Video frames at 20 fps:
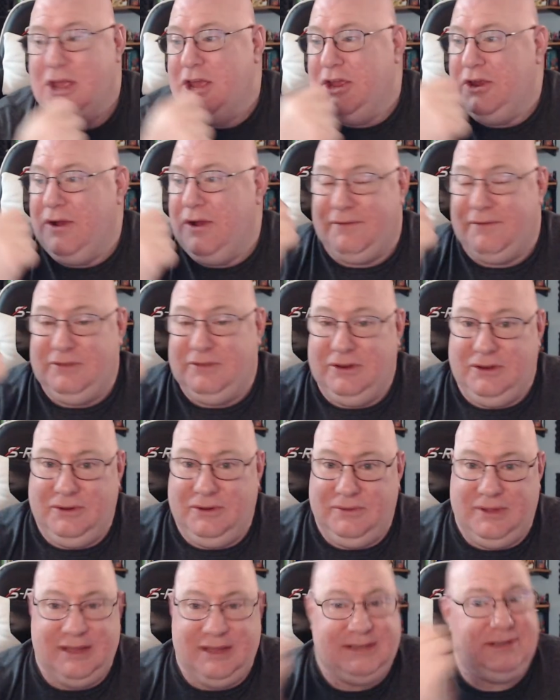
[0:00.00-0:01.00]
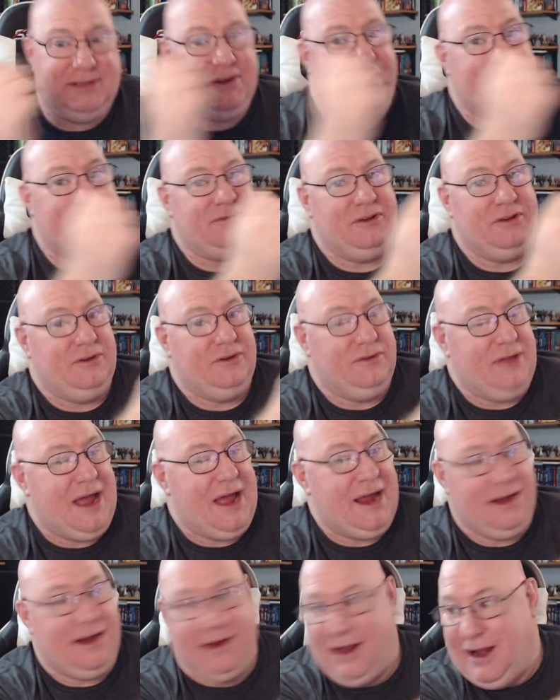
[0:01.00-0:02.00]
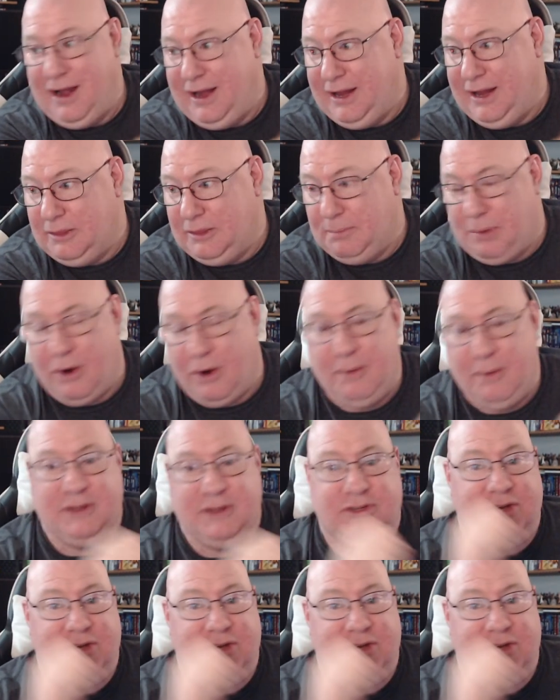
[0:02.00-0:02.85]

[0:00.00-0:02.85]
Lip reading: You have to do this. You have to do that. You got to get the permits.